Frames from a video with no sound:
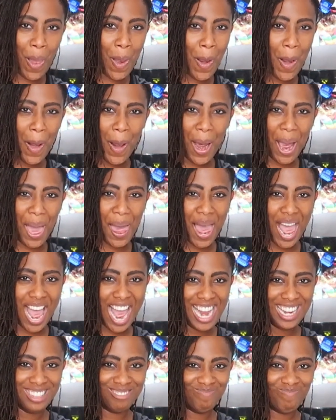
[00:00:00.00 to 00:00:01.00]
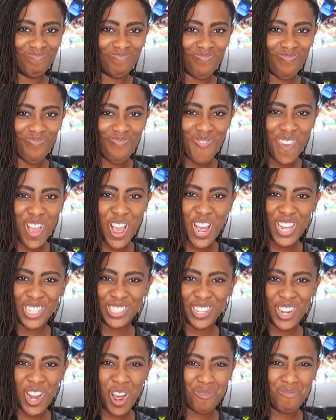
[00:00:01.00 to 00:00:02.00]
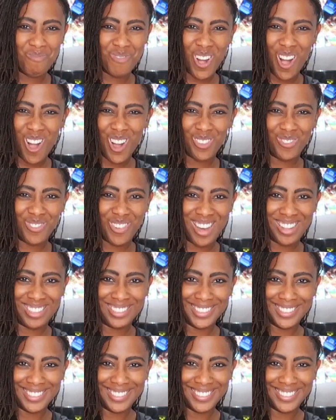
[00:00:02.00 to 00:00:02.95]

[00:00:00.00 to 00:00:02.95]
Look at that. Isn't it beautiful?